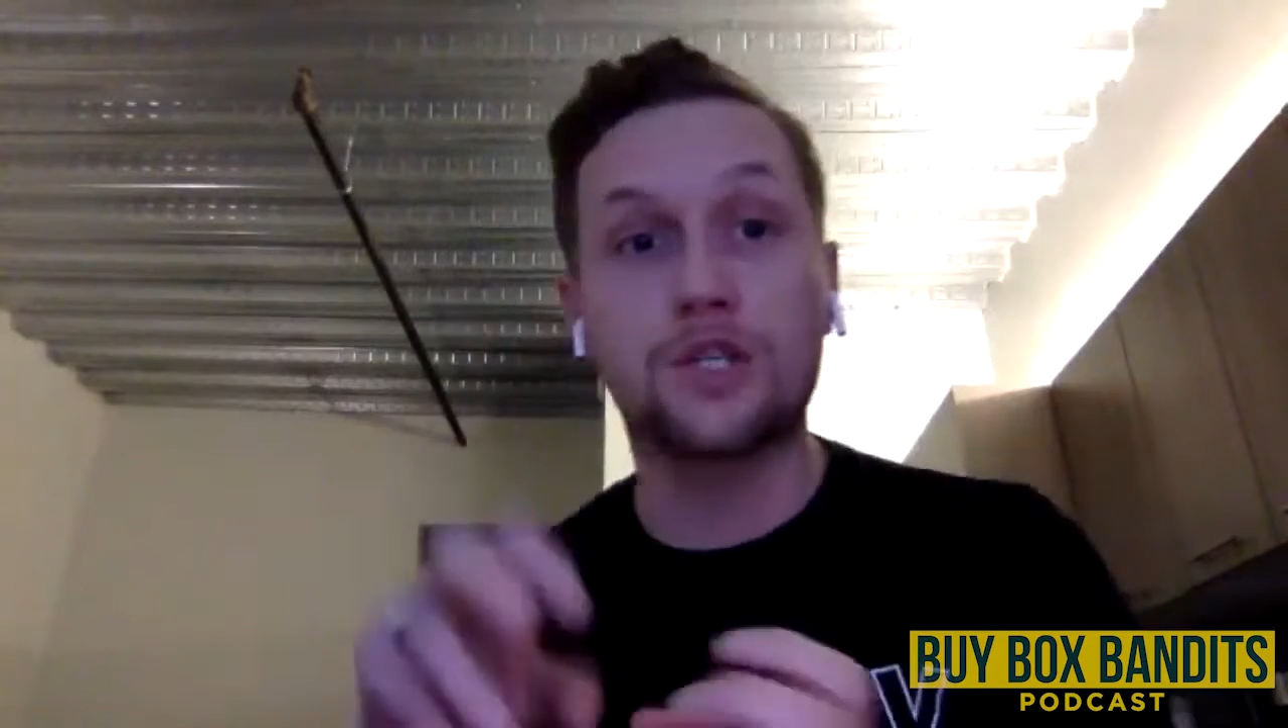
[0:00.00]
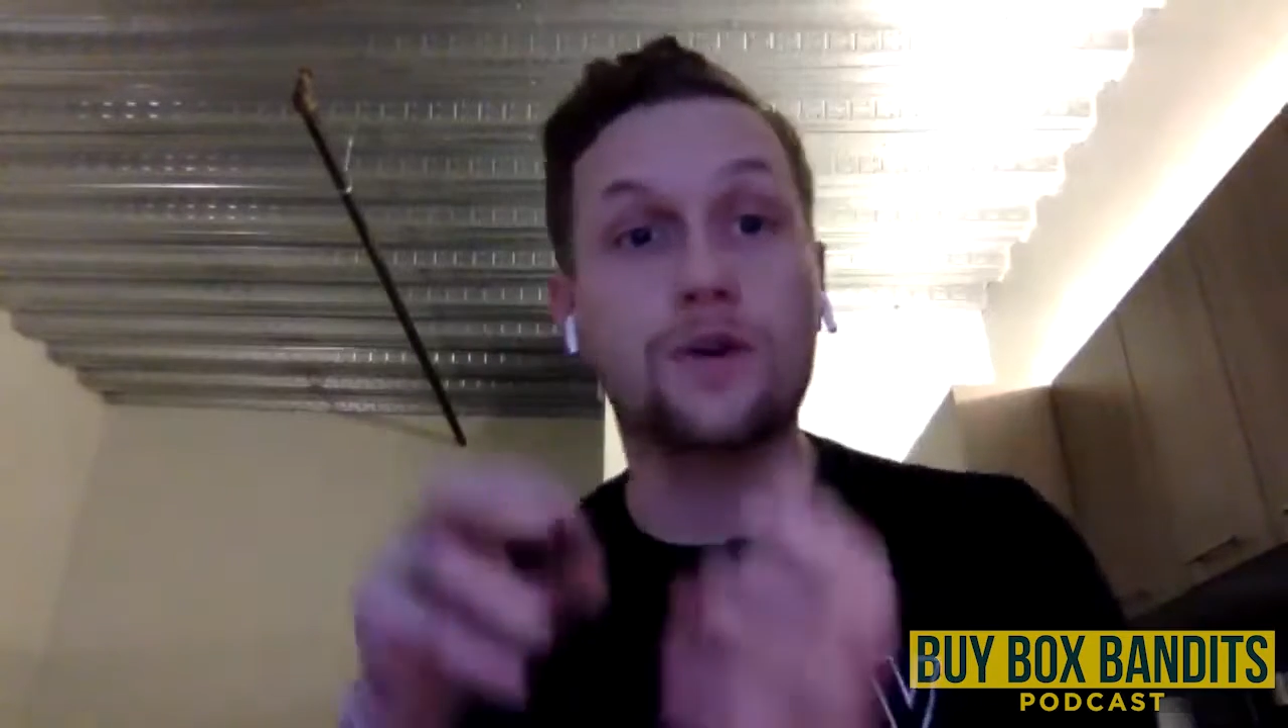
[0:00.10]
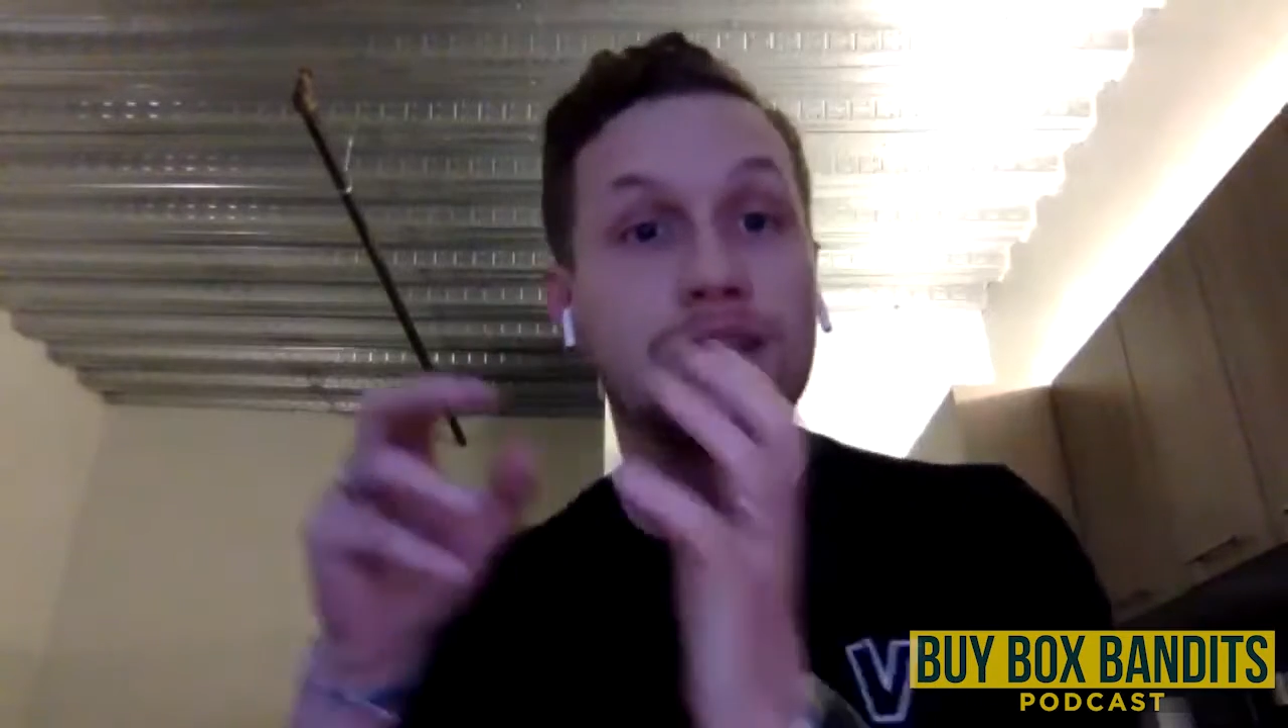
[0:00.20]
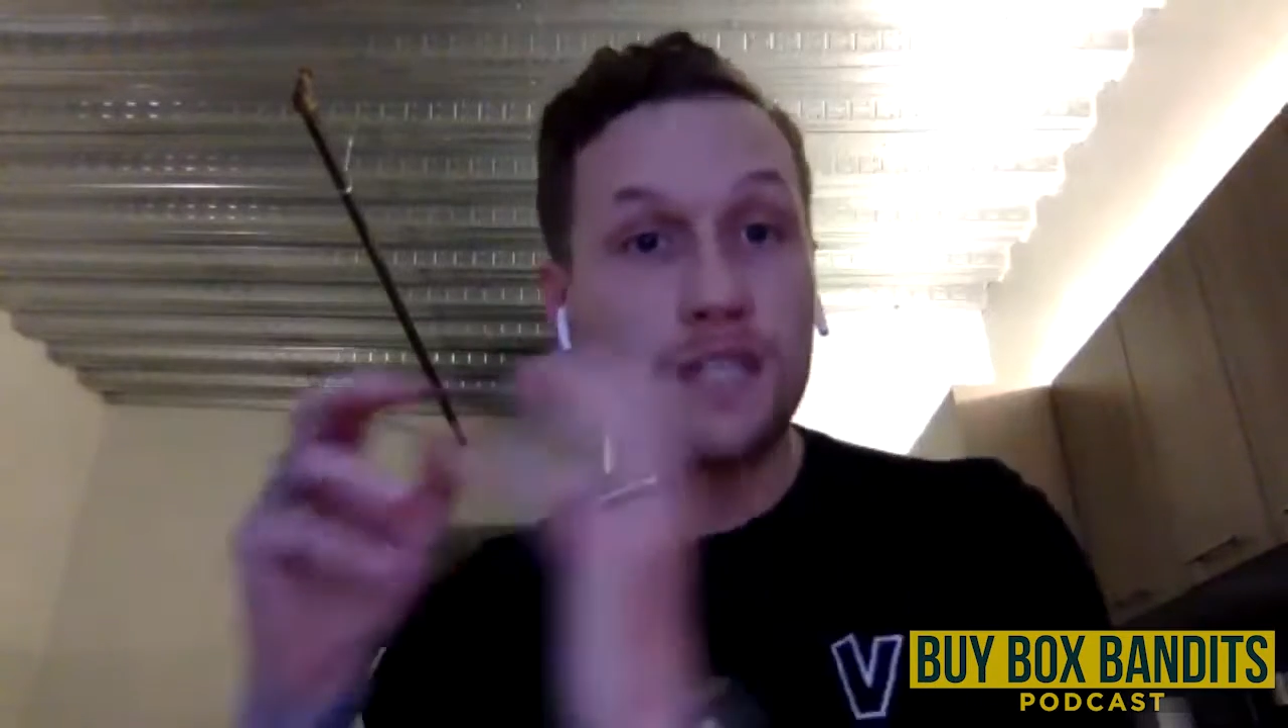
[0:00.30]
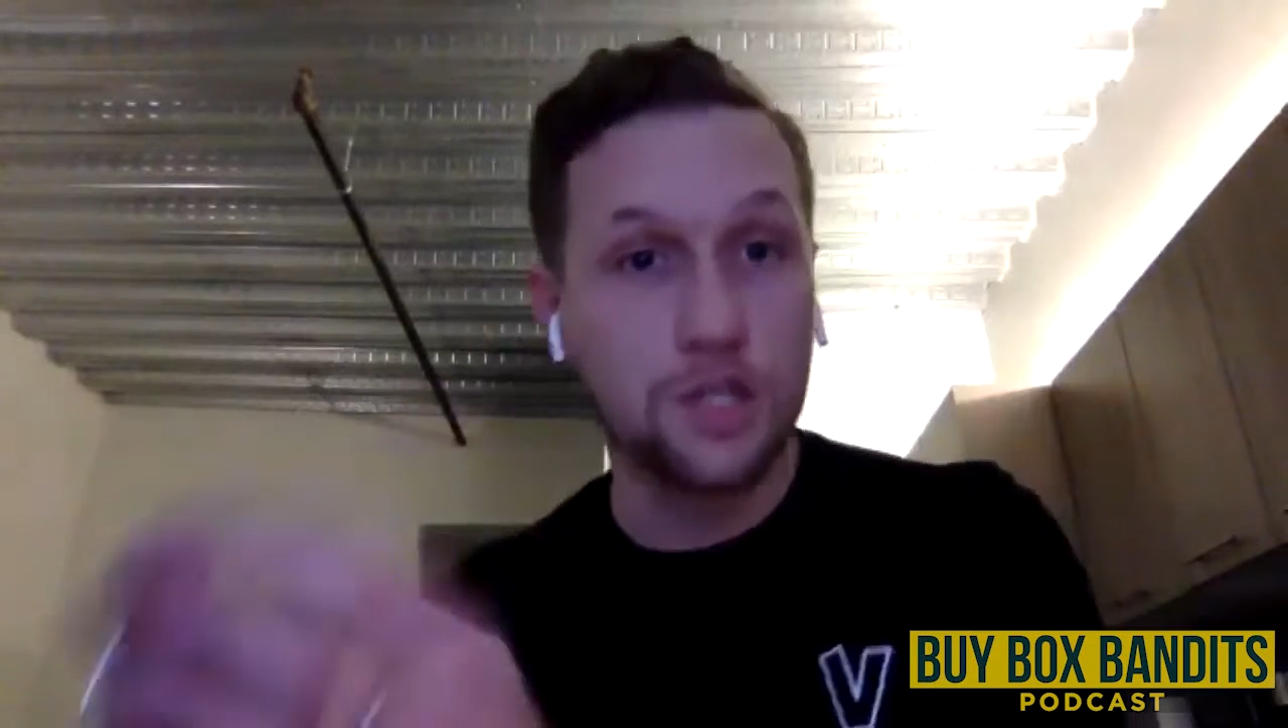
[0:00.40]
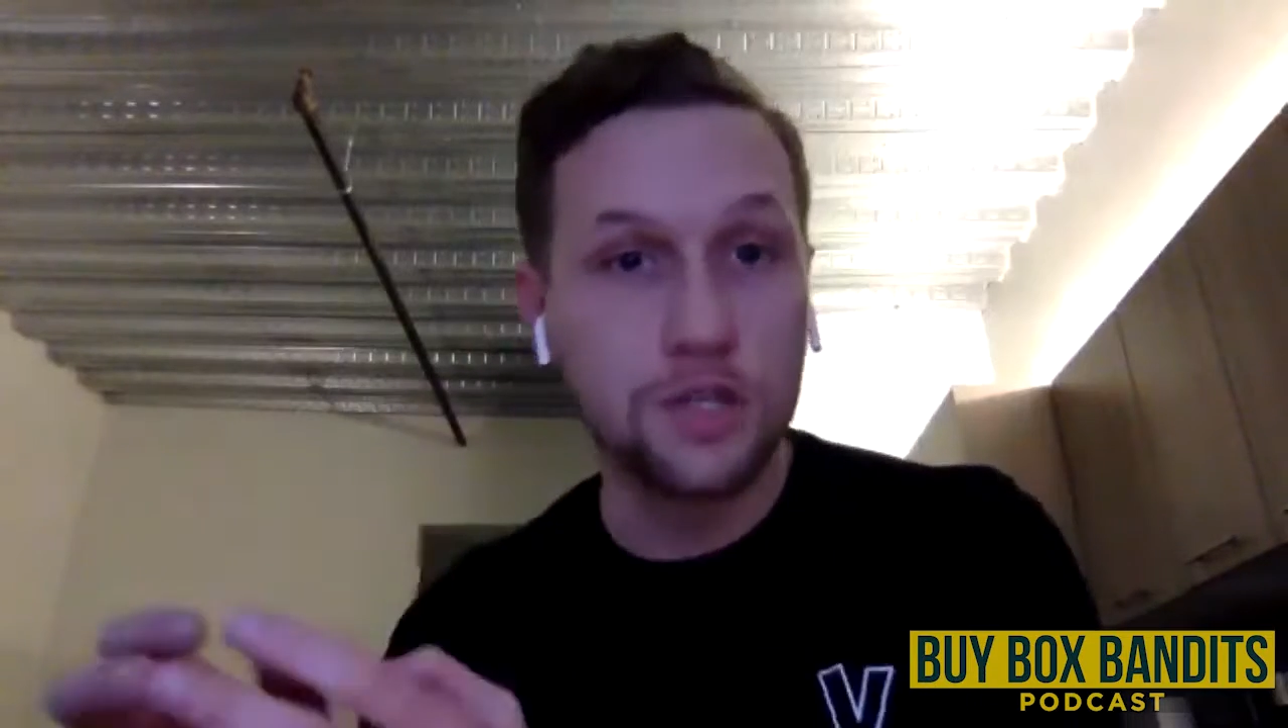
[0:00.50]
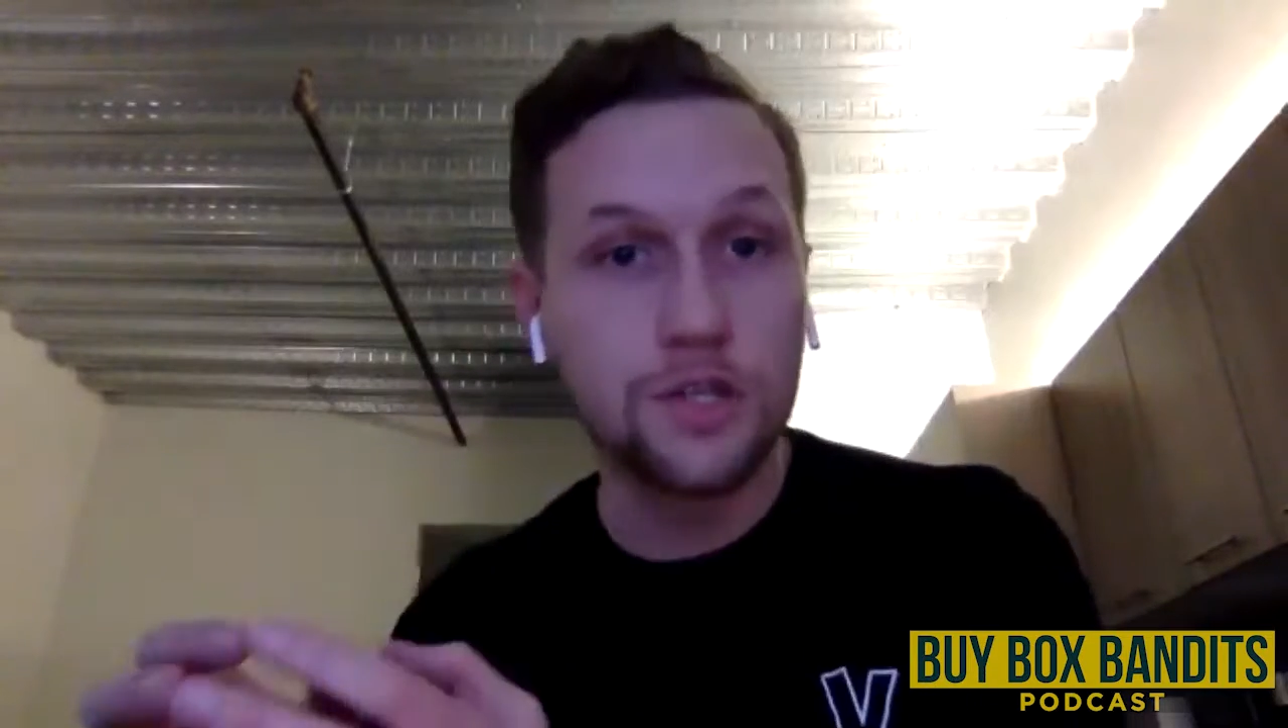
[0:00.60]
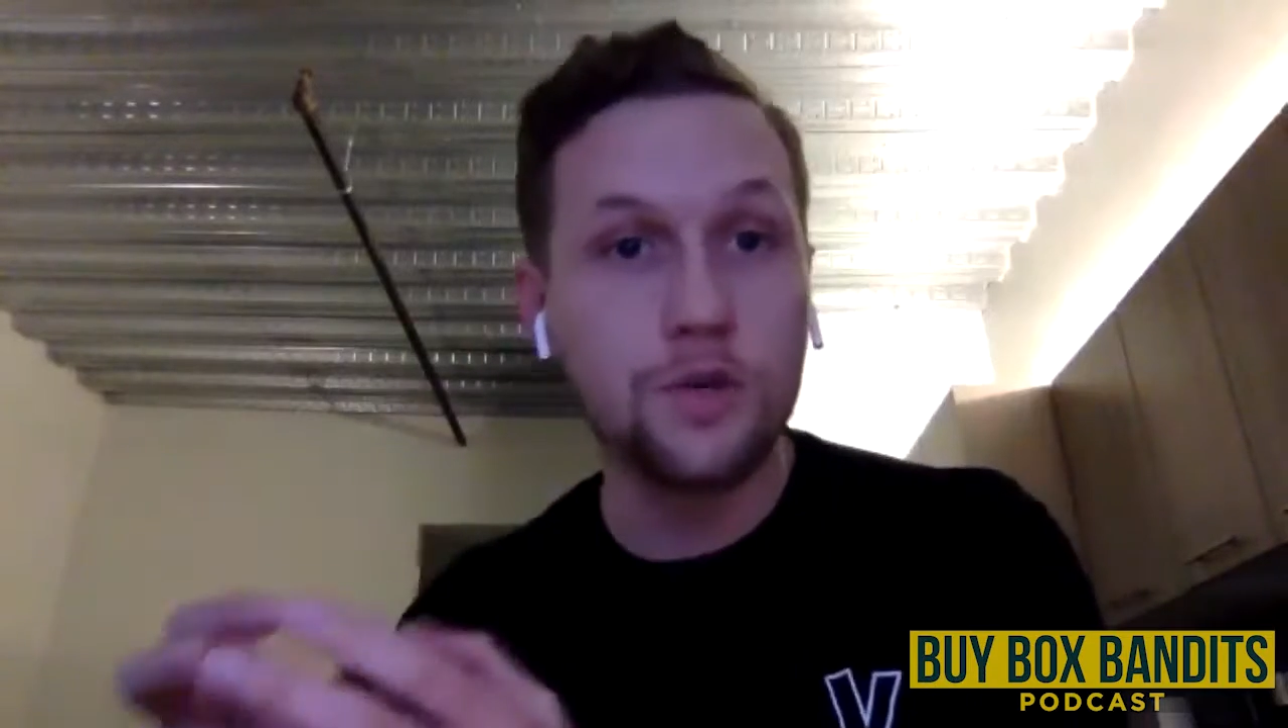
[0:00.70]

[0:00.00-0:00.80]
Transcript: transition